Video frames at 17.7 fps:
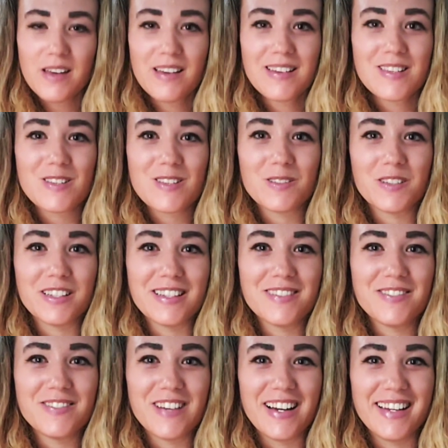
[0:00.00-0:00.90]
It's a really
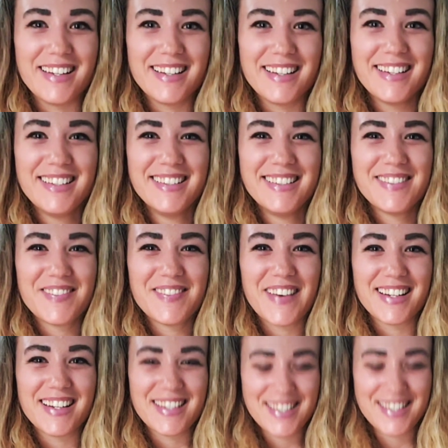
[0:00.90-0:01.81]
fun
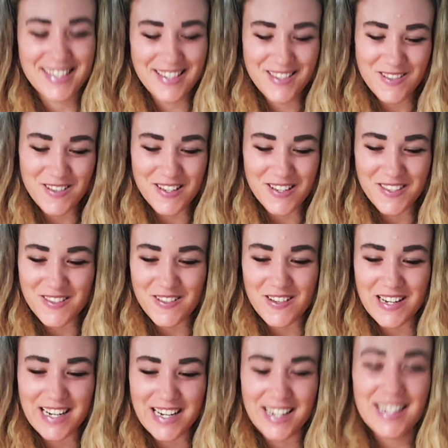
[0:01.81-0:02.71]
fantasy short
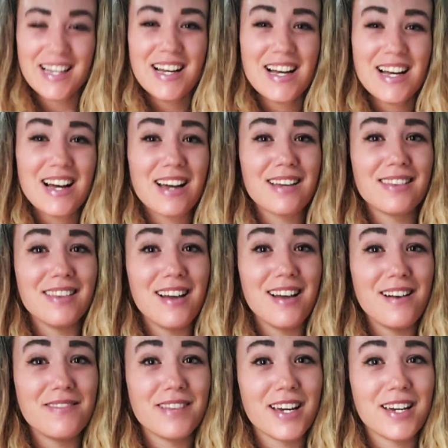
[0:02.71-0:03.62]
story. I
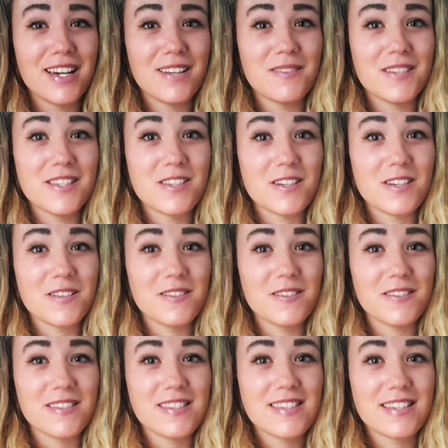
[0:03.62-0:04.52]
love Diana Wynne
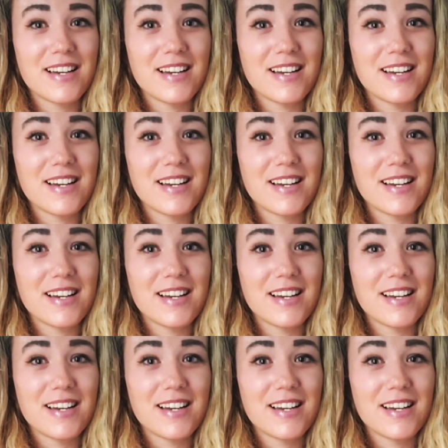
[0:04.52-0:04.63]
Jones.